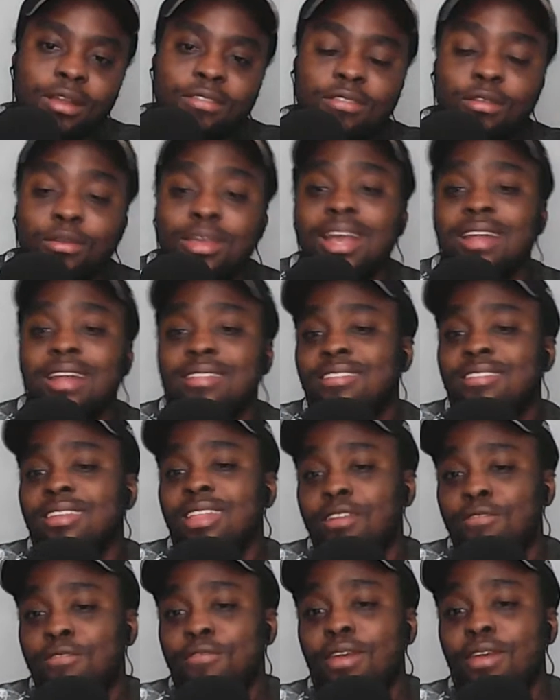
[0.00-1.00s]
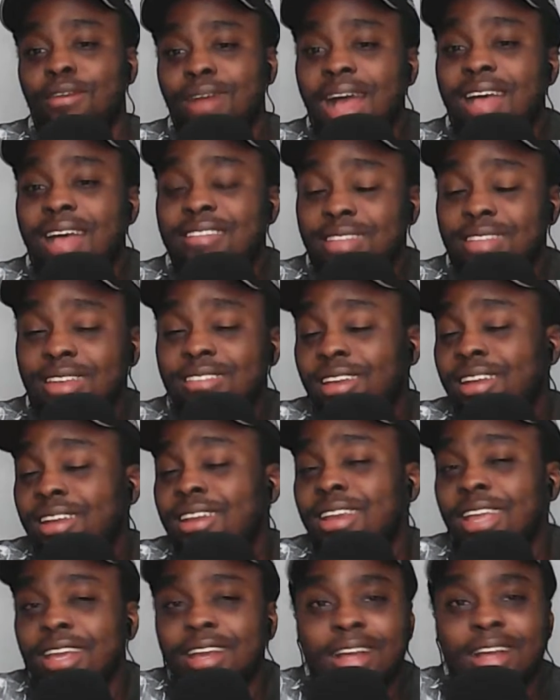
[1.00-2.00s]
So you can see that Vieira has the
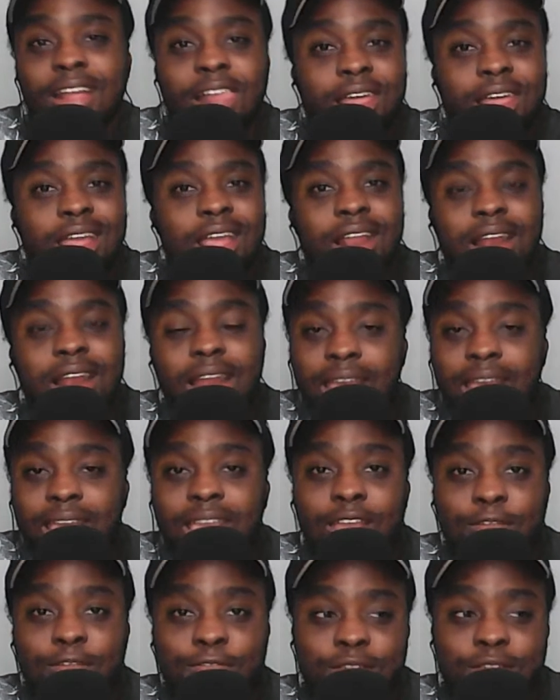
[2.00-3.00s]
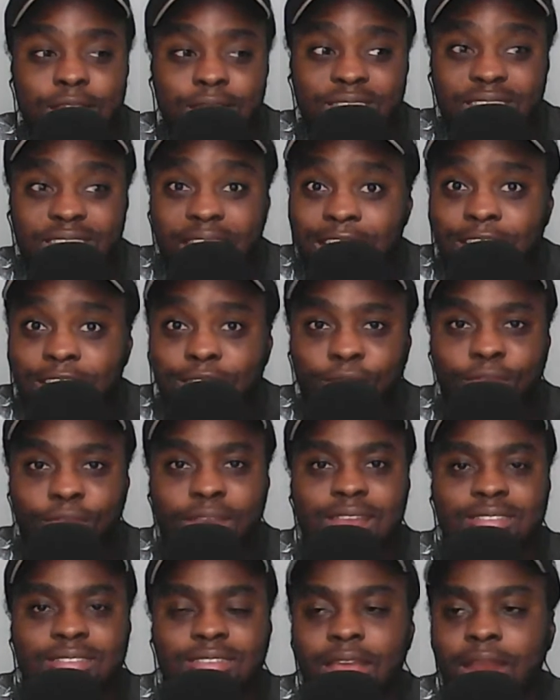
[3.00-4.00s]
technique. Like if he stays
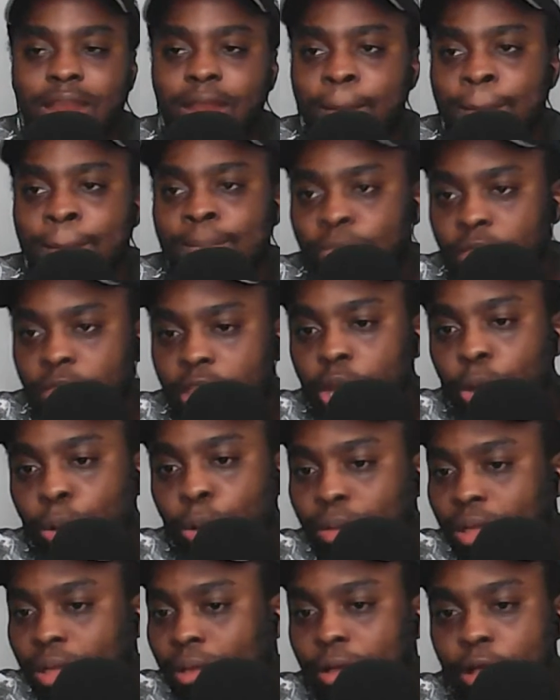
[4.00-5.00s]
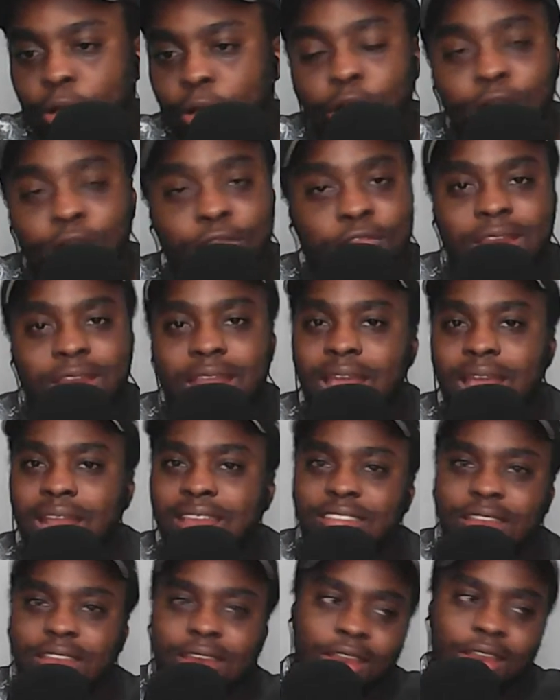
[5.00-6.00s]
fit and
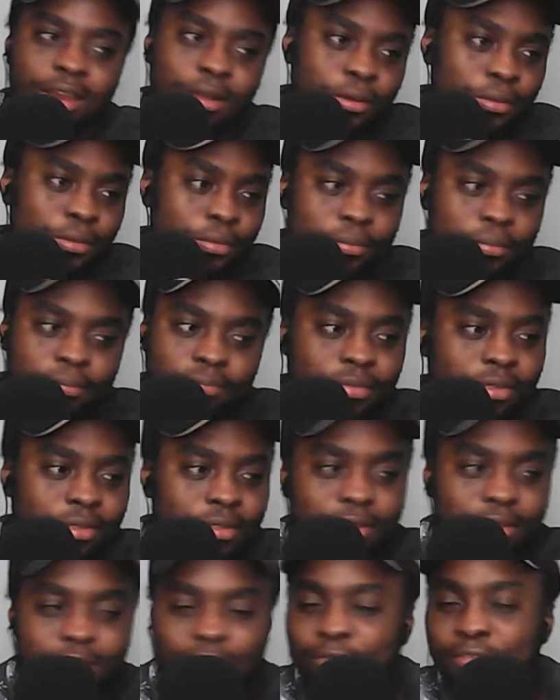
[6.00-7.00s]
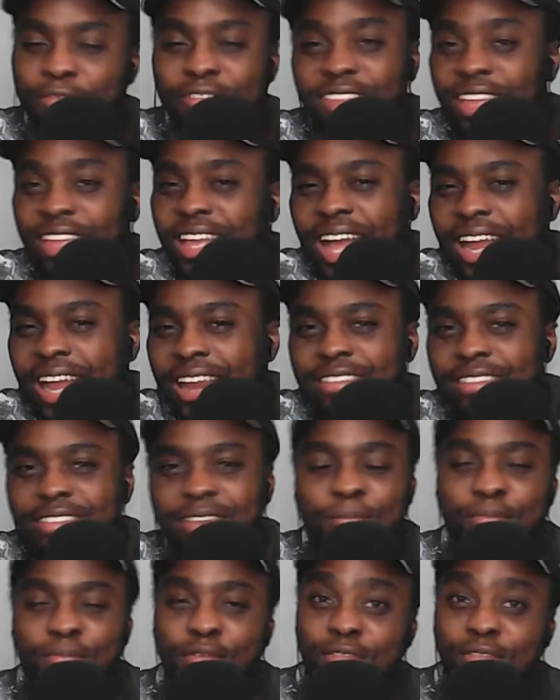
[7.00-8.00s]
confident and physicality
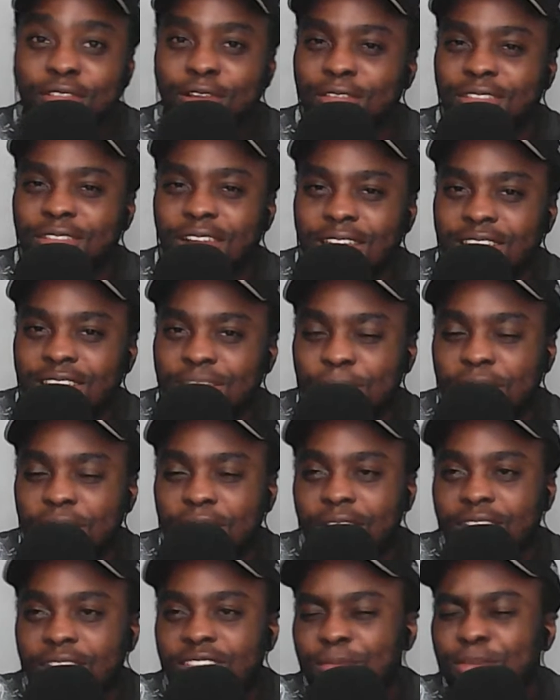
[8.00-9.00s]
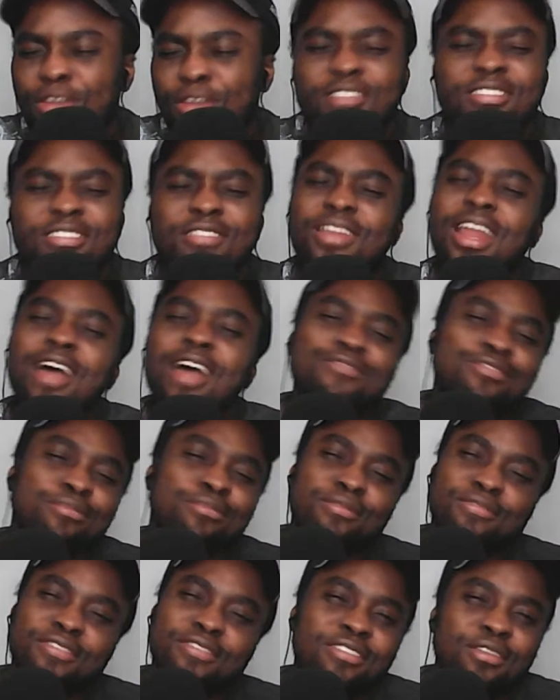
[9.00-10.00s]
improves, it looks like he's been in the gym. You don't even have to
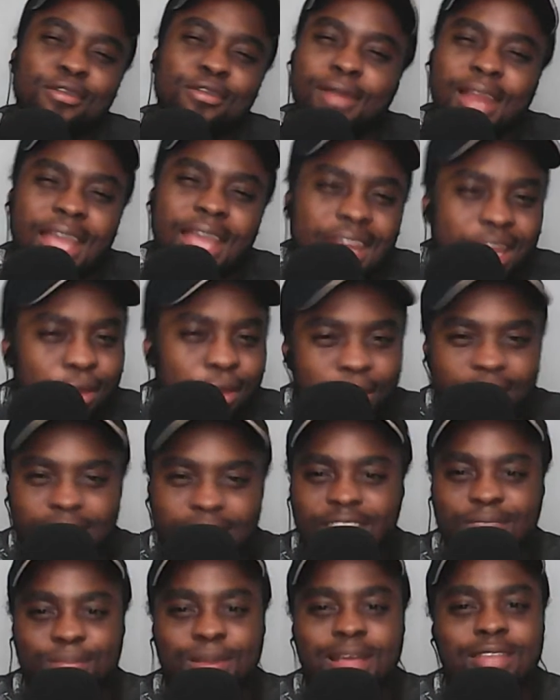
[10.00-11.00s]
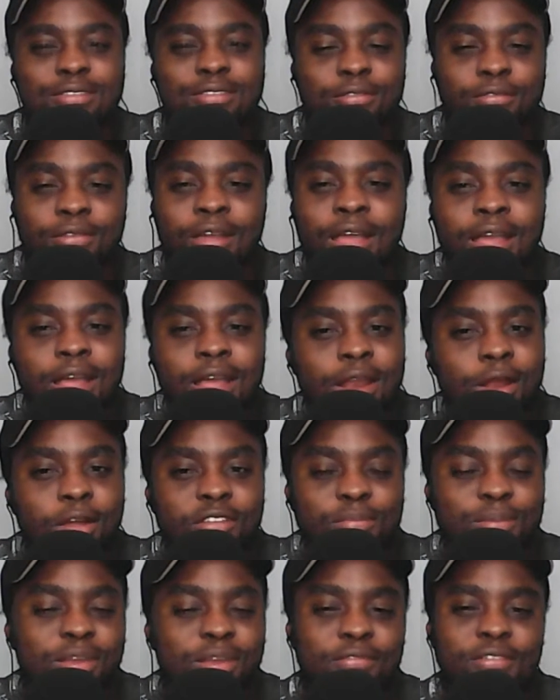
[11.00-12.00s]
be physical anyway. There's players who've
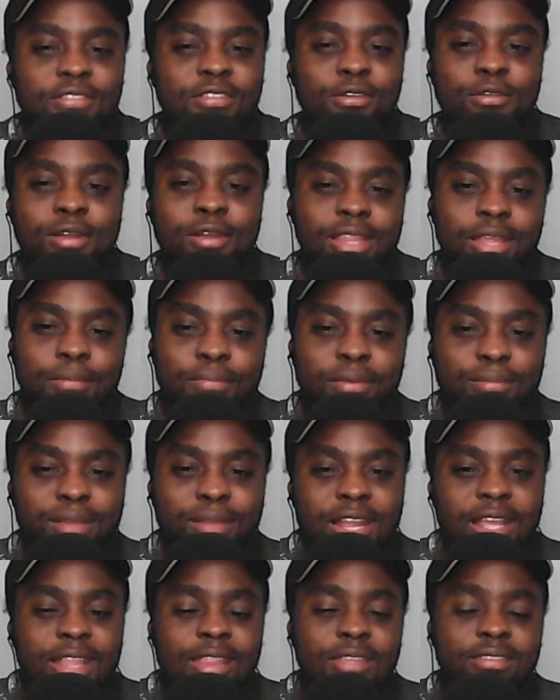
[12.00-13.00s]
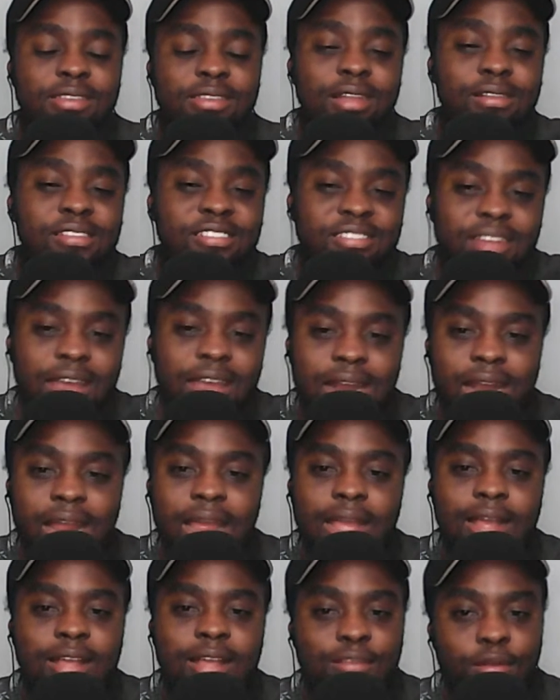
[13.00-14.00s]
not been physical in the Premier League and they still shine.
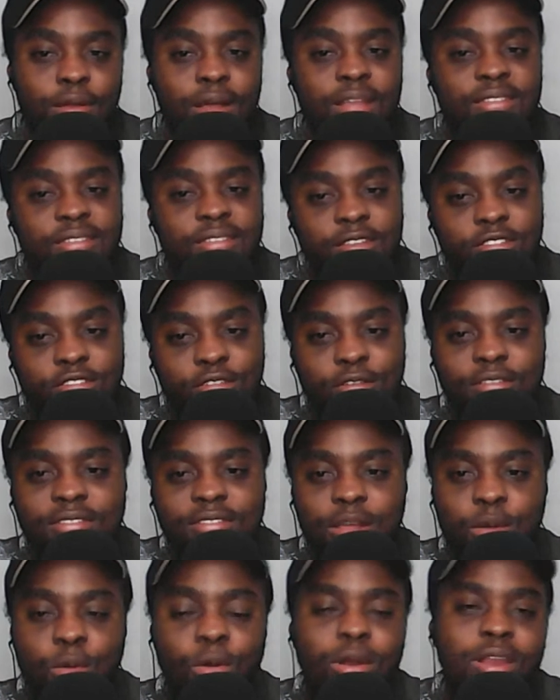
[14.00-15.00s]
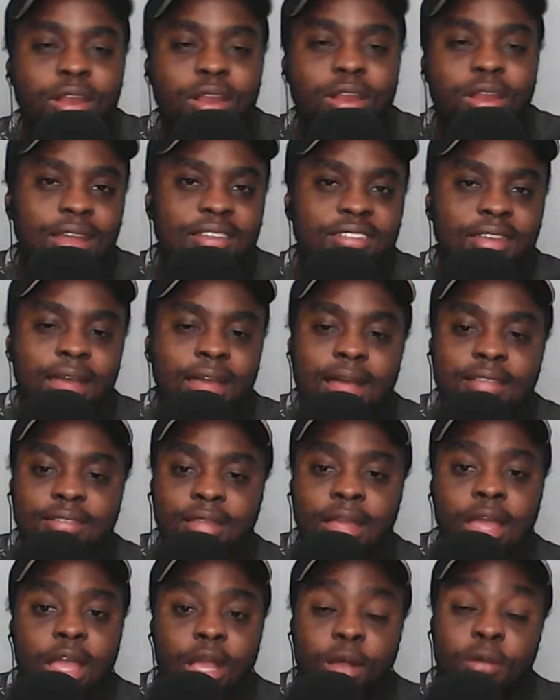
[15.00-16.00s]
Like as long as he shows the quality that he has,
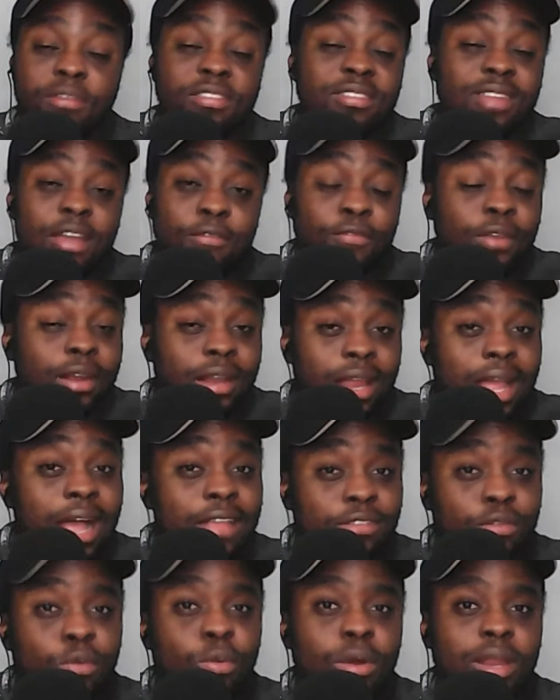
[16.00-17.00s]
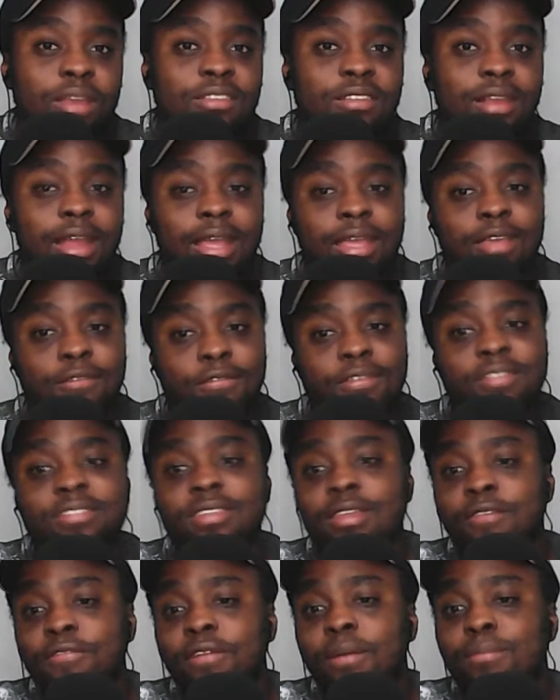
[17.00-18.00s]
because he definitely has quality. Like if you
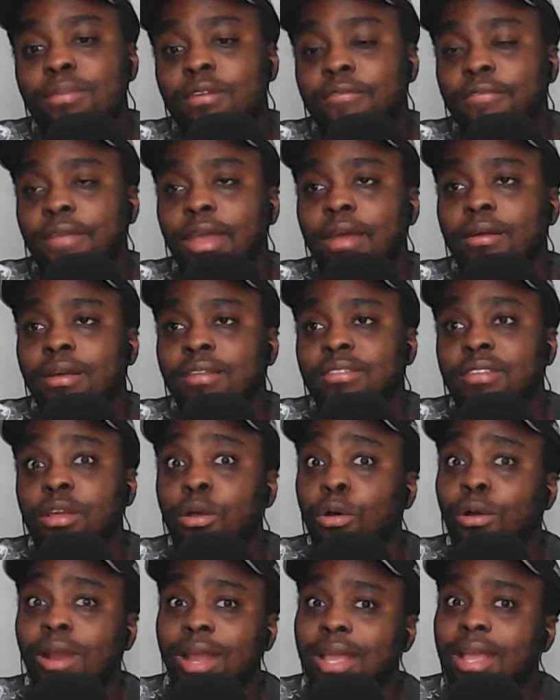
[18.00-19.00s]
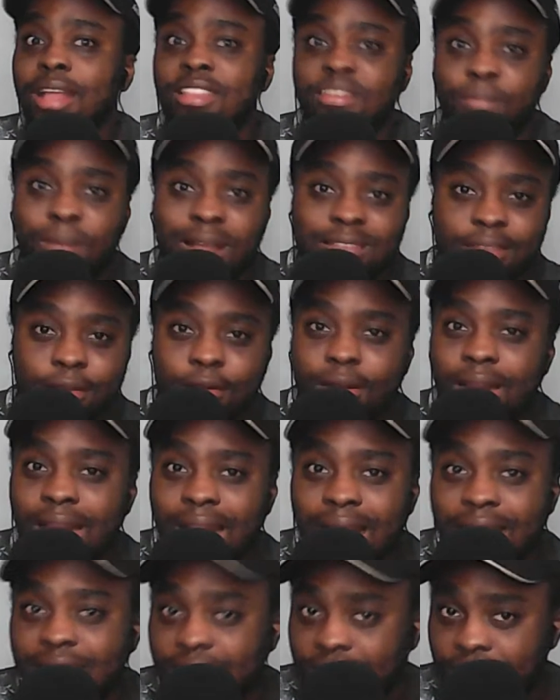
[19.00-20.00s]
see Fabio Vieira's goal against Barcelona
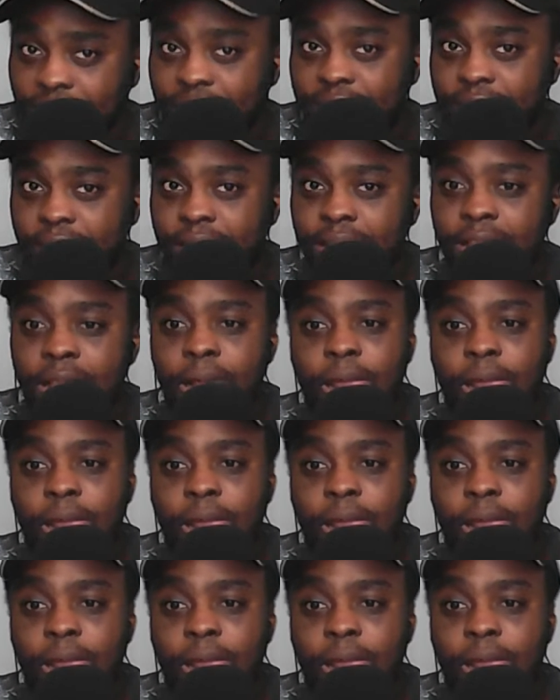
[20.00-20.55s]
last season,